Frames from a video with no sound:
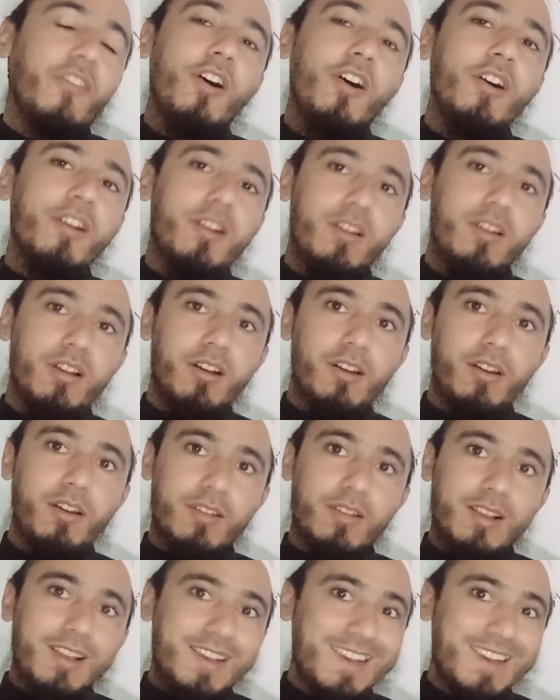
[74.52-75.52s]
for
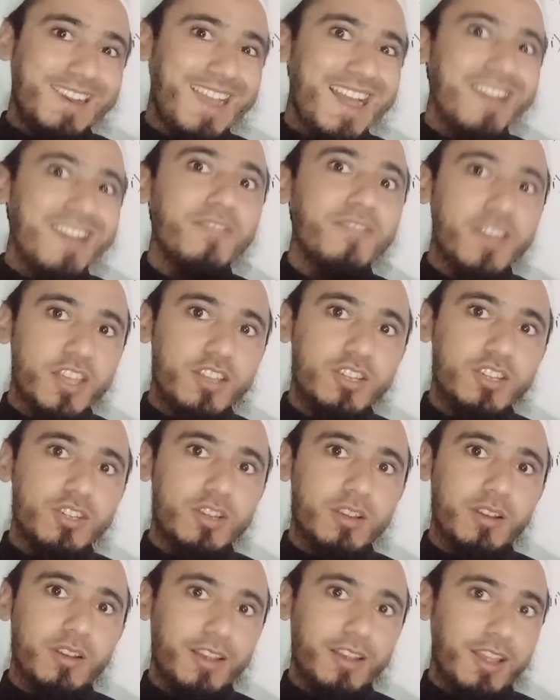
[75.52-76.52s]
uh,
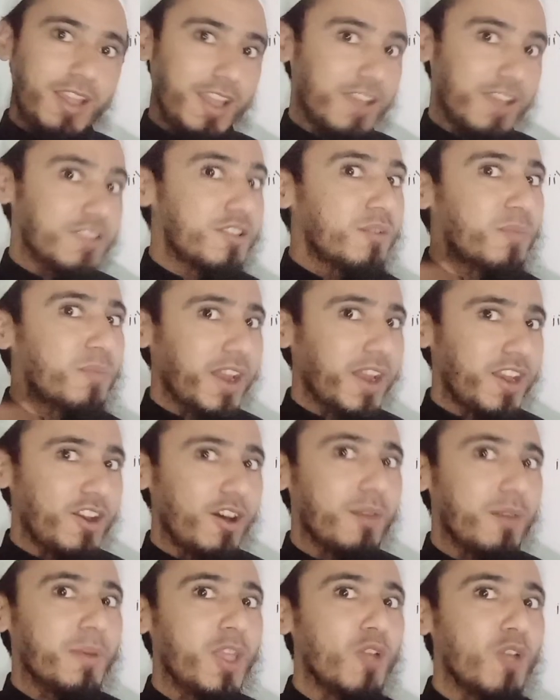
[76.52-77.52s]
language in the
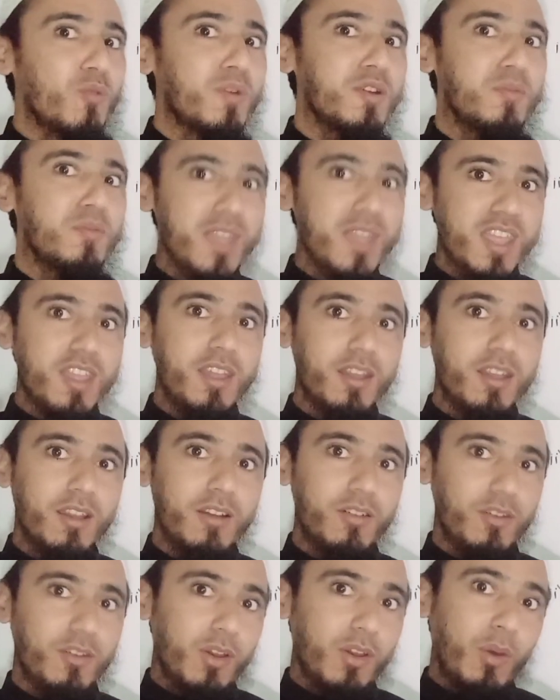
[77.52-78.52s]
brain of human
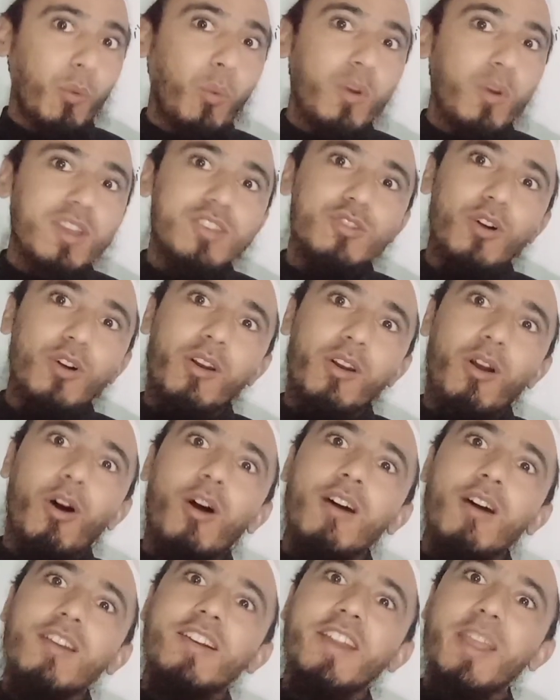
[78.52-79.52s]
being which are
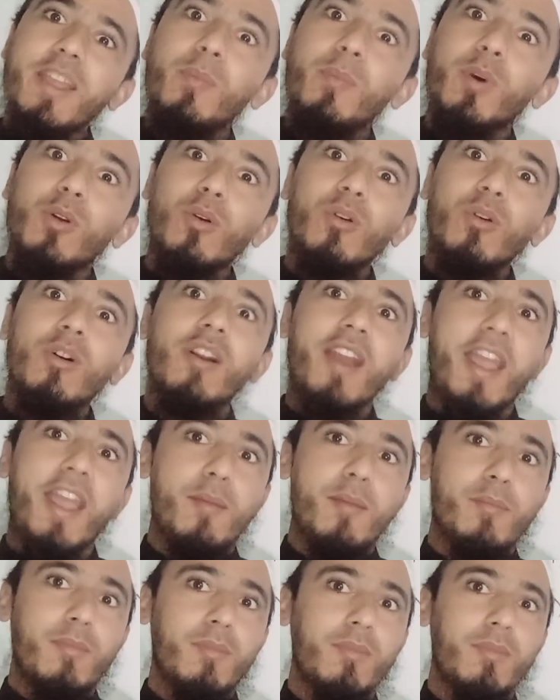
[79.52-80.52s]
already
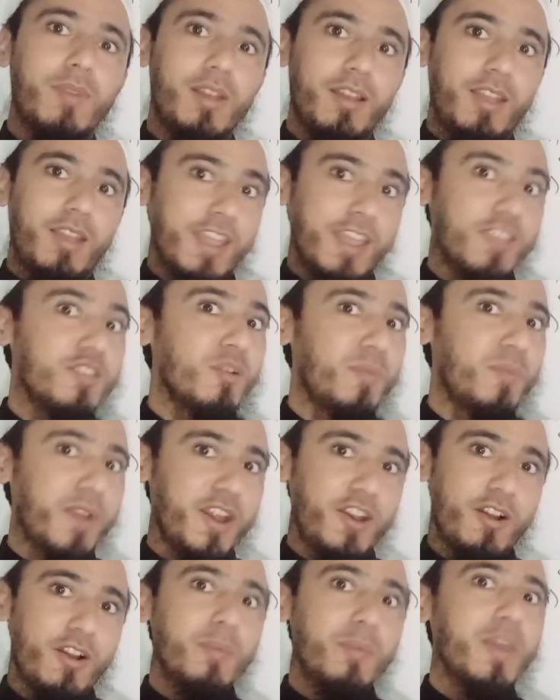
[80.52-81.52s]
programmed in the
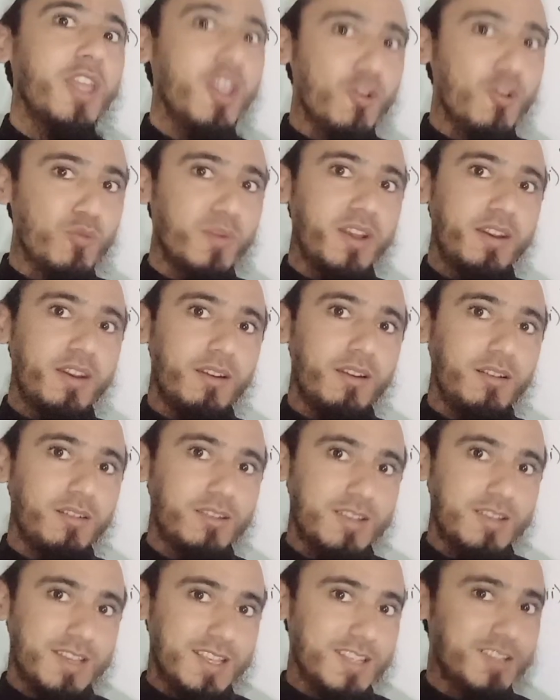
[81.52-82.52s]
brain of human
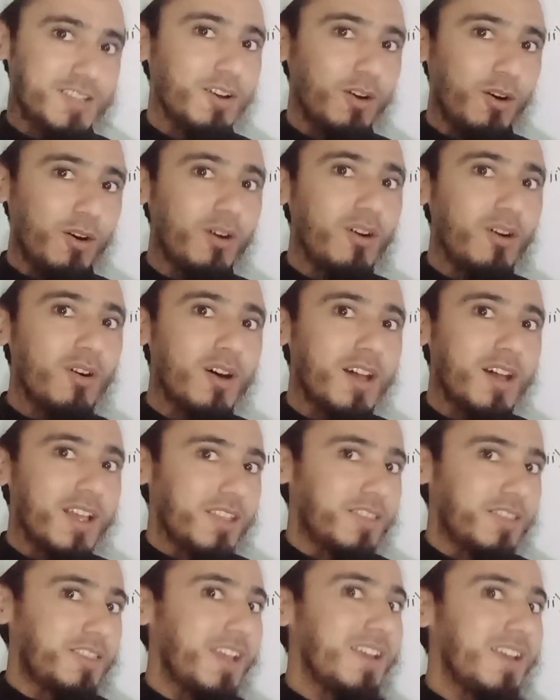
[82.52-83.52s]
so
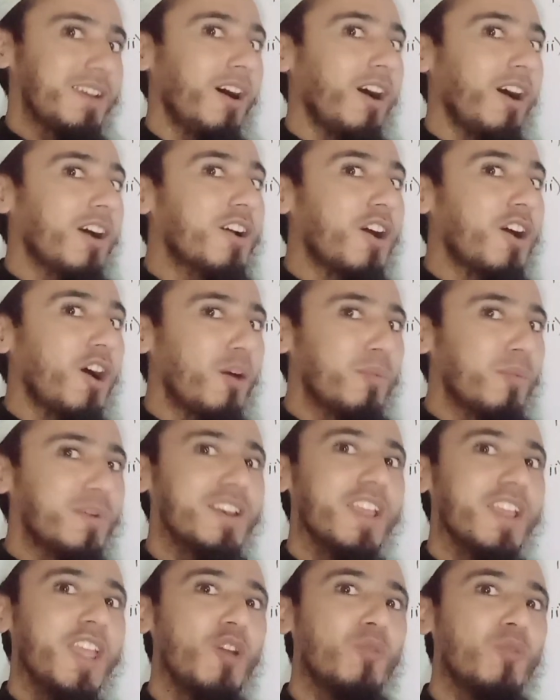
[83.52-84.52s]
then a
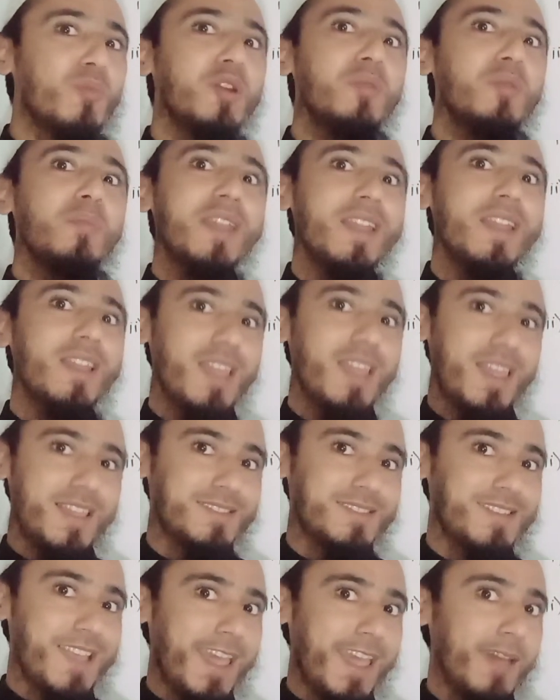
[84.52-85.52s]
common human being
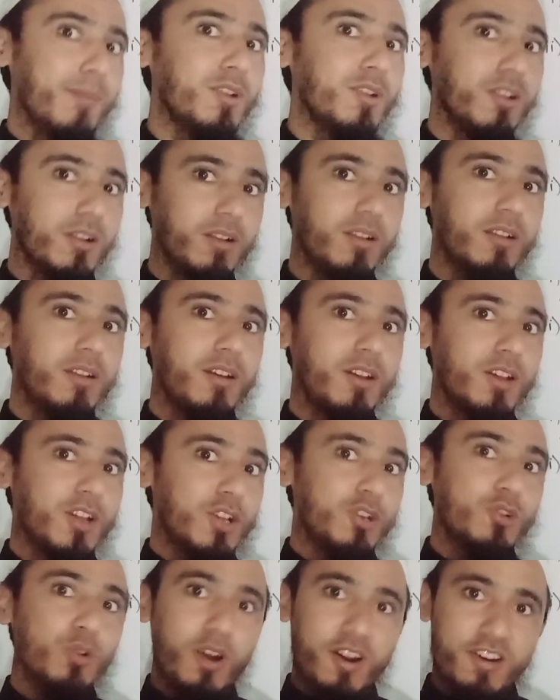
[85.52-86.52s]
is able
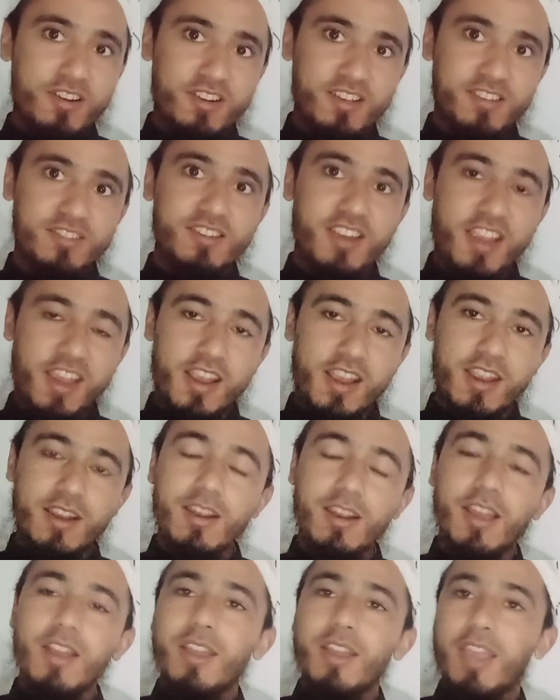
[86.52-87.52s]
to
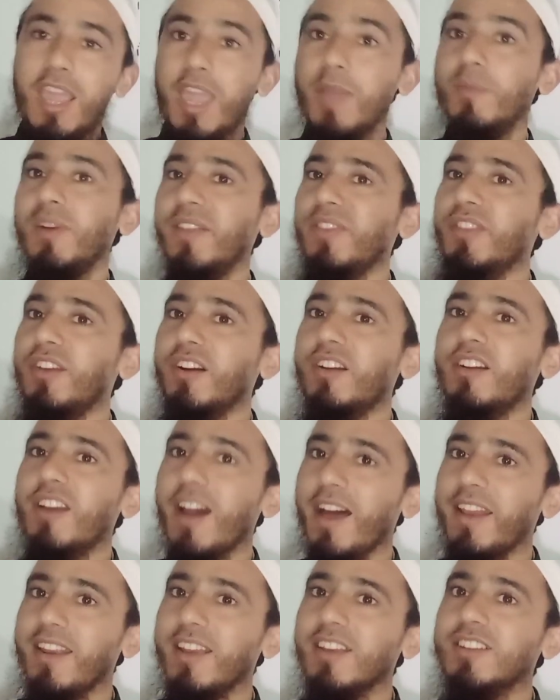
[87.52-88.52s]
understand even the
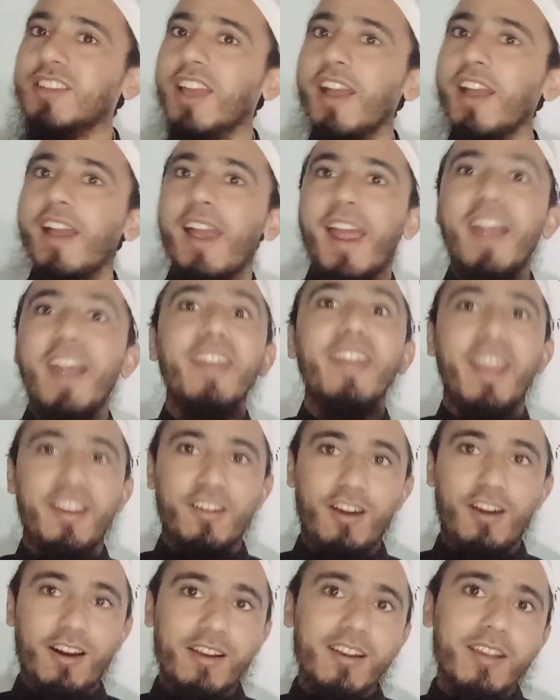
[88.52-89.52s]
correct and
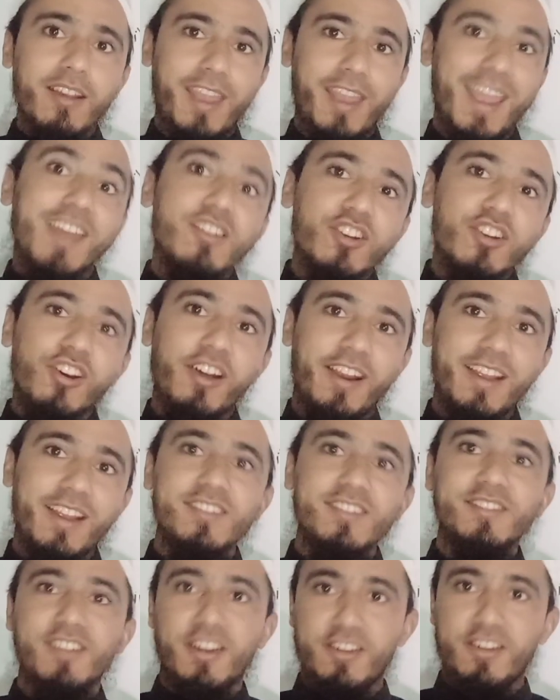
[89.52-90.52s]
an
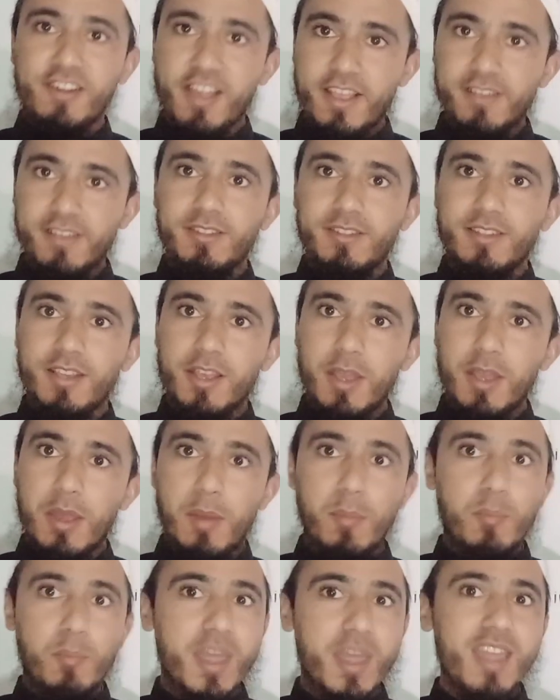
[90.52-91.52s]
incorrect sentence
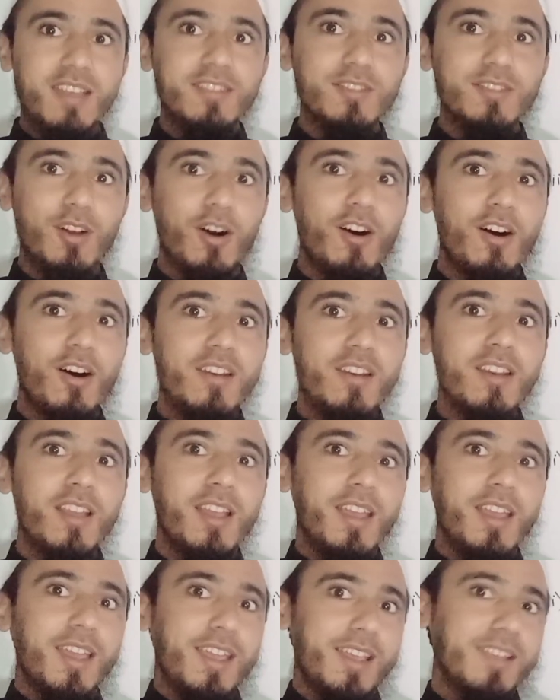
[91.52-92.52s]
based on
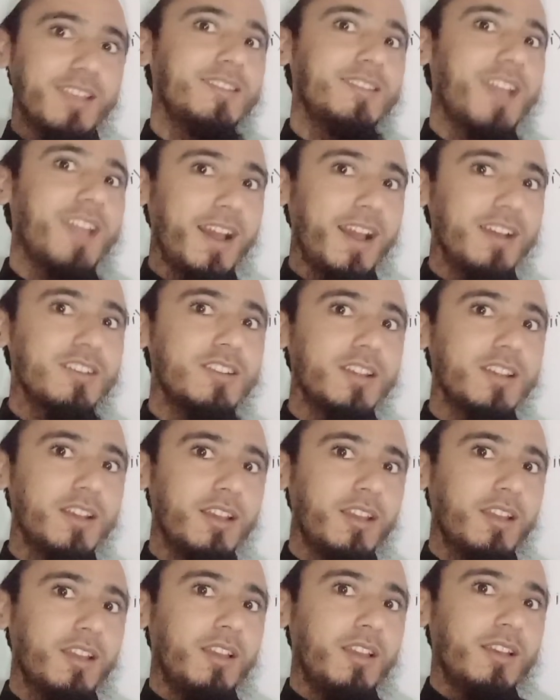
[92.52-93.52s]
his that
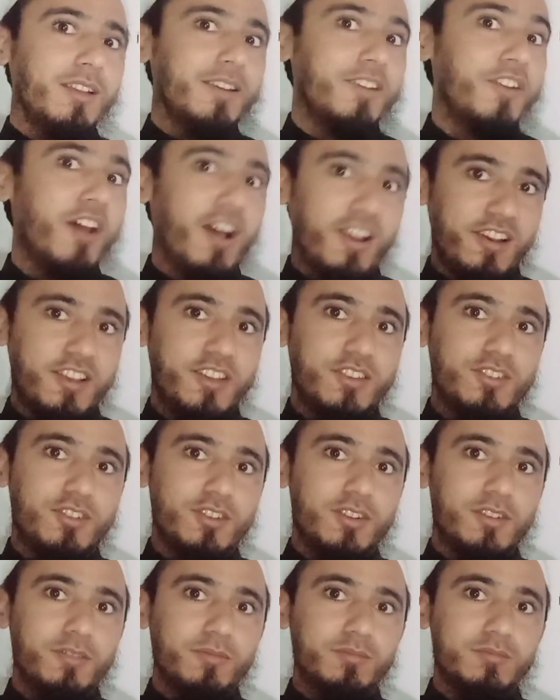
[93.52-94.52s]

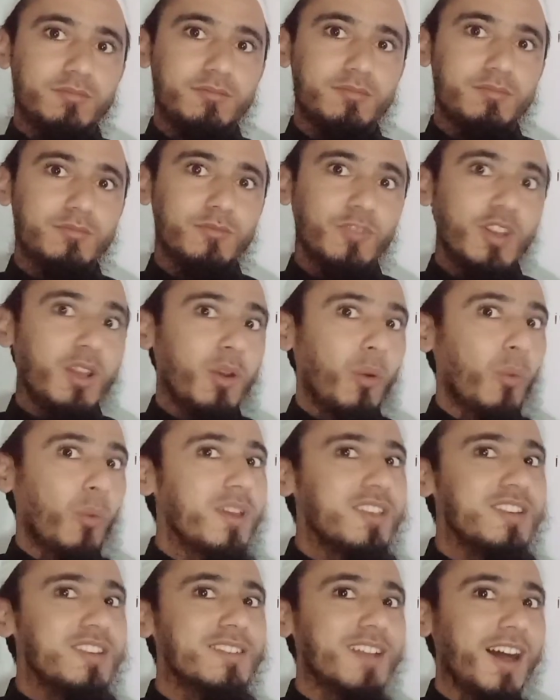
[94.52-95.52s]
knowledge
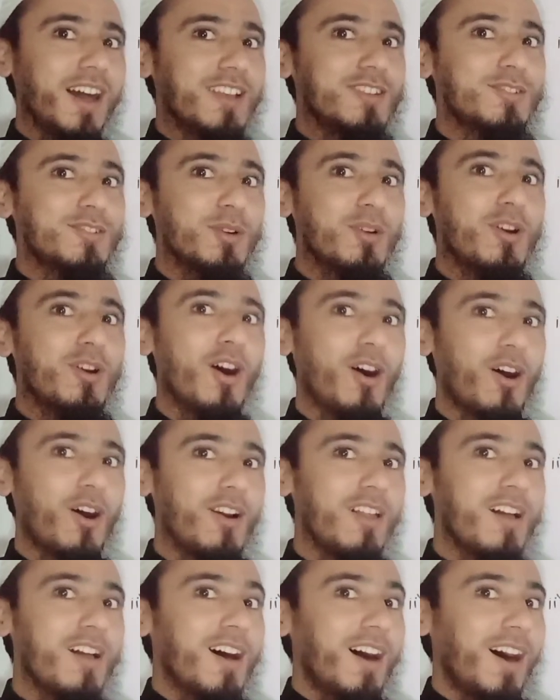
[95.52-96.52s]
which is also
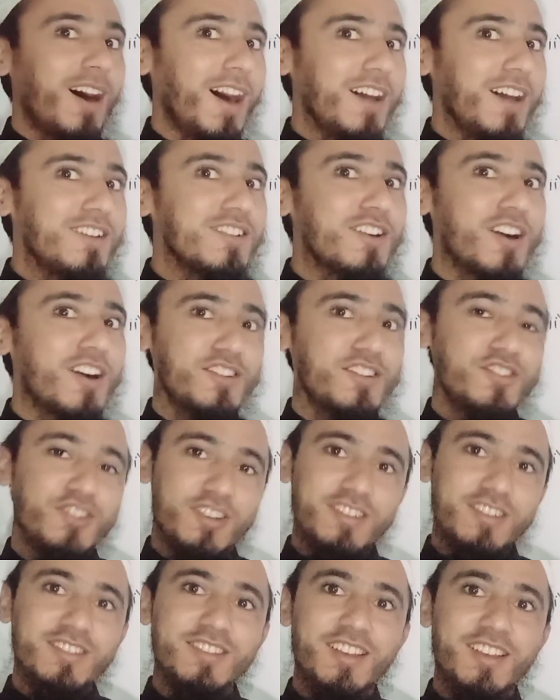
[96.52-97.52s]
called
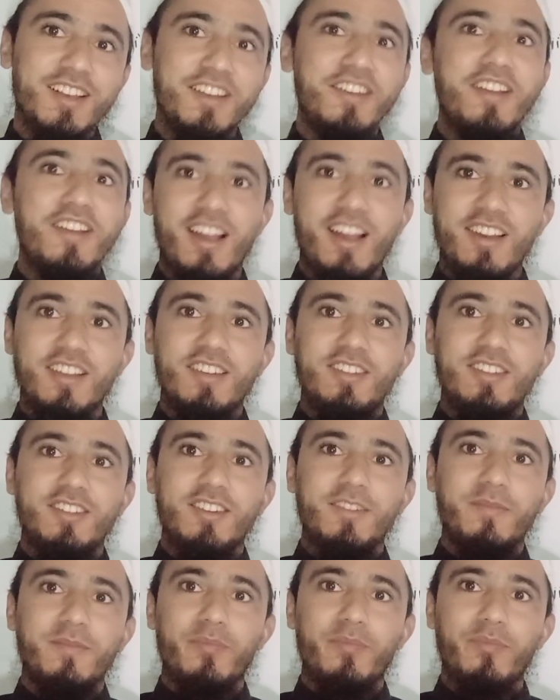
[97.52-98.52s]
unconscious
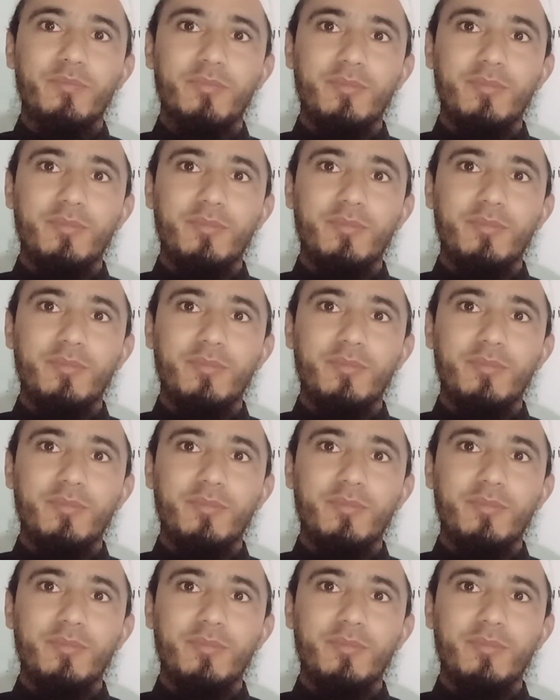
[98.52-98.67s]
knowledge.